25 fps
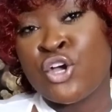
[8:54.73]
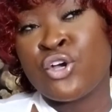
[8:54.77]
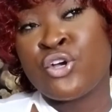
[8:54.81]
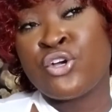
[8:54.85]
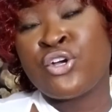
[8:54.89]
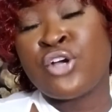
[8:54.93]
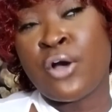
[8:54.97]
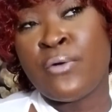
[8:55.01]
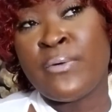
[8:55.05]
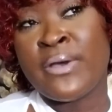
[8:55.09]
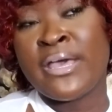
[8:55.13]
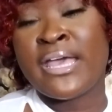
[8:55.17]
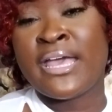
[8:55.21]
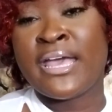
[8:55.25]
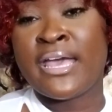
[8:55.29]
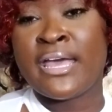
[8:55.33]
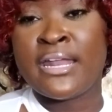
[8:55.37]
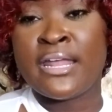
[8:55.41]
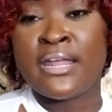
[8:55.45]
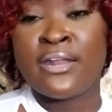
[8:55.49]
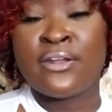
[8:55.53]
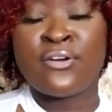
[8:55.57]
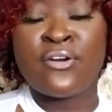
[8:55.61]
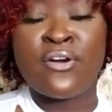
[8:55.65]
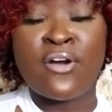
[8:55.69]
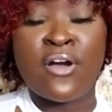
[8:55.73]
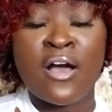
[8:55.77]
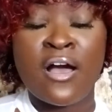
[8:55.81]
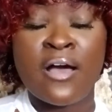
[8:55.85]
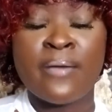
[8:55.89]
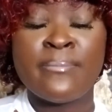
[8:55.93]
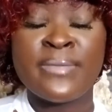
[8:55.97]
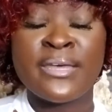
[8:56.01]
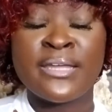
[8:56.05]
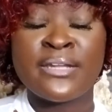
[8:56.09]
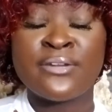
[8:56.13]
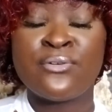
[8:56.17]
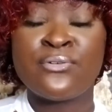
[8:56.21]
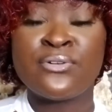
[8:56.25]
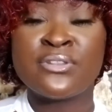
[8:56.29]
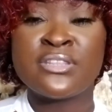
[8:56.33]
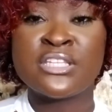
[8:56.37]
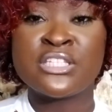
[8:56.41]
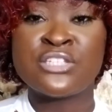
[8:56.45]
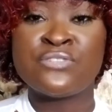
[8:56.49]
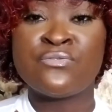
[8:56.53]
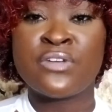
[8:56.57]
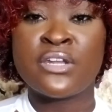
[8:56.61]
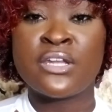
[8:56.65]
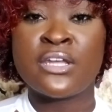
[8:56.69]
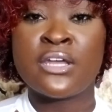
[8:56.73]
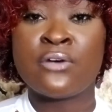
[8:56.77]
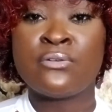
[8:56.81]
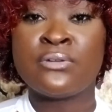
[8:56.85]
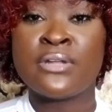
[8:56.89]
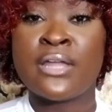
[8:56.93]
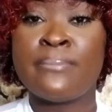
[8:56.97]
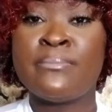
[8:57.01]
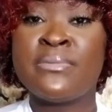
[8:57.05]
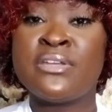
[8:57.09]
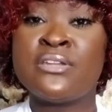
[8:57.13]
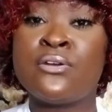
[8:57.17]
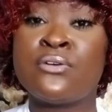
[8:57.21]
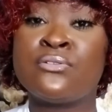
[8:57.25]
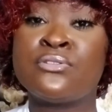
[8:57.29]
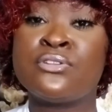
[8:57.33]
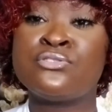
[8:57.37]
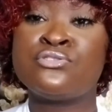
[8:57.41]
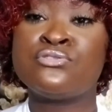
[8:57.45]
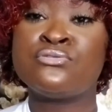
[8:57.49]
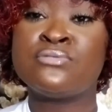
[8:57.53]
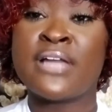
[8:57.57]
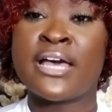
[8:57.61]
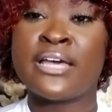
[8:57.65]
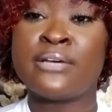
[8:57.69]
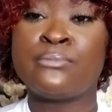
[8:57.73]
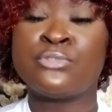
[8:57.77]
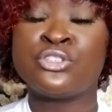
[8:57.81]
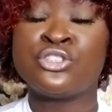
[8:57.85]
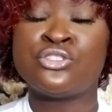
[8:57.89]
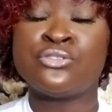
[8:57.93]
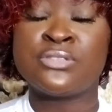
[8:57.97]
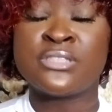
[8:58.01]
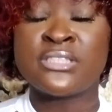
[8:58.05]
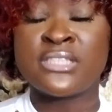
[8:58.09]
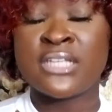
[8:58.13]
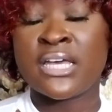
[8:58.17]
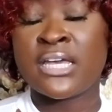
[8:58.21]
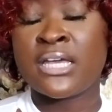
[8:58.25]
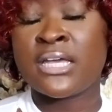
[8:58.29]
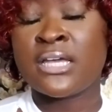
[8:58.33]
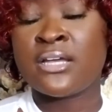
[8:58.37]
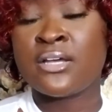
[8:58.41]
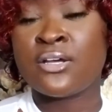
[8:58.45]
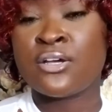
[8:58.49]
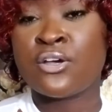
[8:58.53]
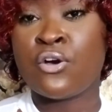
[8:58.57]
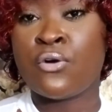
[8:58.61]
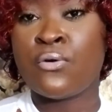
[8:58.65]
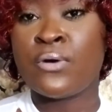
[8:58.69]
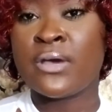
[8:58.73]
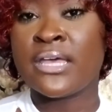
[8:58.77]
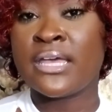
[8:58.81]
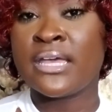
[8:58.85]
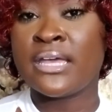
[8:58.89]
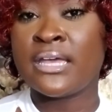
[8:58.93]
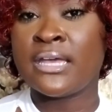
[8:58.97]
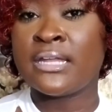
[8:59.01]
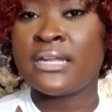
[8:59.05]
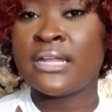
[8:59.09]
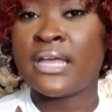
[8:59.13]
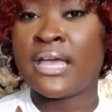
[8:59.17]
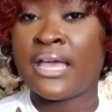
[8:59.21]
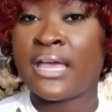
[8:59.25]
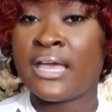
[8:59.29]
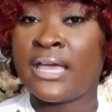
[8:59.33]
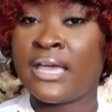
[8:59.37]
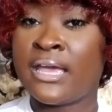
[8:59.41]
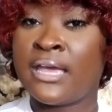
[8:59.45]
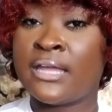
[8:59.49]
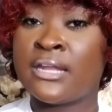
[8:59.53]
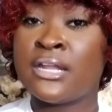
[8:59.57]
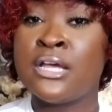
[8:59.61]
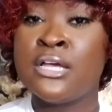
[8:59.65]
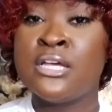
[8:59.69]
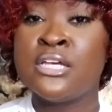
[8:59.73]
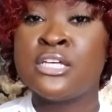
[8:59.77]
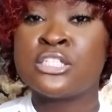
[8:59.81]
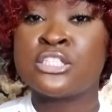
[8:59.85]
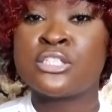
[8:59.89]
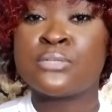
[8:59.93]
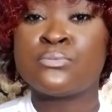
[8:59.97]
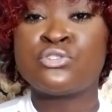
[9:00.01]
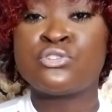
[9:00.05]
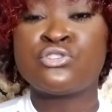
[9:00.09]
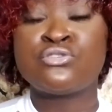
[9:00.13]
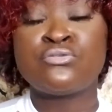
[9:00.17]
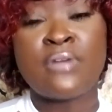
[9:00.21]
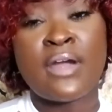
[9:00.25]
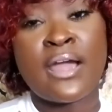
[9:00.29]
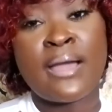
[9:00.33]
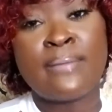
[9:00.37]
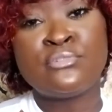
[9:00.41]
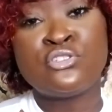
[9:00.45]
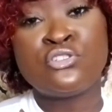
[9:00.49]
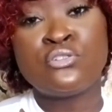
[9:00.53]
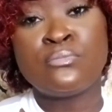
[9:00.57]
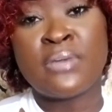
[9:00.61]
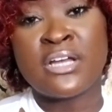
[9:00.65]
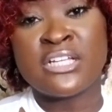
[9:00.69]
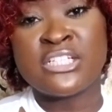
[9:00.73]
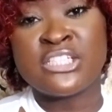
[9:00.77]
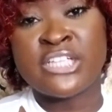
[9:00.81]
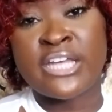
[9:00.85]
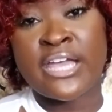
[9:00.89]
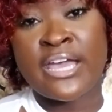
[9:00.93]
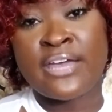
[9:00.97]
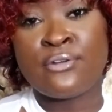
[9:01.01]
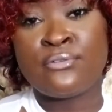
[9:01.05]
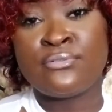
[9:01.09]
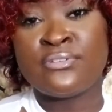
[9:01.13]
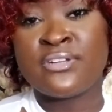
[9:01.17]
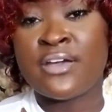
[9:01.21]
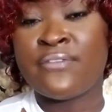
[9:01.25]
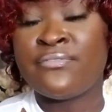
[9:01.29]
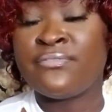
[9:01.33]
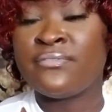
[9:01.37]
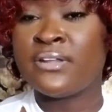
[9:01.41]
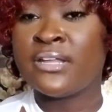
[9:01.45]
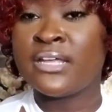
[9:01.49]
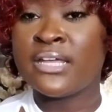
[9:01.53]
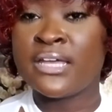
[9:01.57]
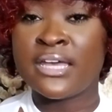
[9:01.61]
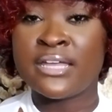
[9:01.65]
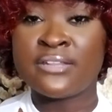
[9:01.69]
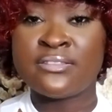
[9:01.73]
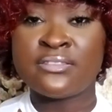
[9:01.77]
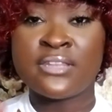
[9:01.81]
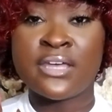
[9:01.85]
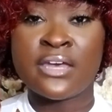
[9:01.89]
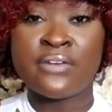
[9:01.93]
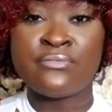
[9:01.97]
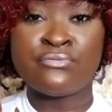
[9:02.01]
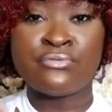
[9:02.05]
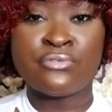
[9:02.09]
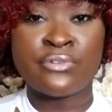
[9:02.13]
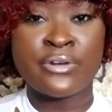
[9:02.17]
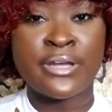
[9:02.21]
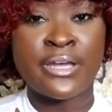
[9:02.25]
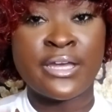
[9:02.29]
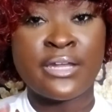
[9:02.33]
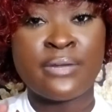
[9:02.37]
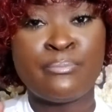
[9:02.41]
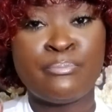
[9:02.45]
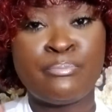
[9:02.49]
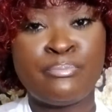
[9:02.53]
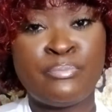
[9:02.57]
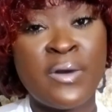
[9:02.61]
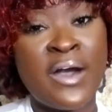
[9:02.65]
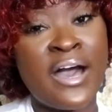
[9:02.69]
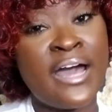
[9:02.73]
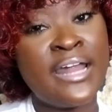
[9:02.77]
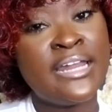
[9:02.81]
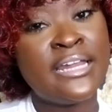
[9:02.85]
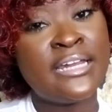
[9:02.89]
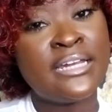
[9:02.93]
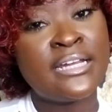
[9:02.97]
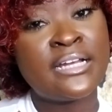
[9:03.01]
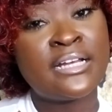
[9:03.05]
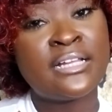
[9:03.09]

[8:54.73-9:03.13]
Go ahead and comment on this video. Let me know that you like what you see. Go ahead and subscribe to my channel. Definitely hit that red button.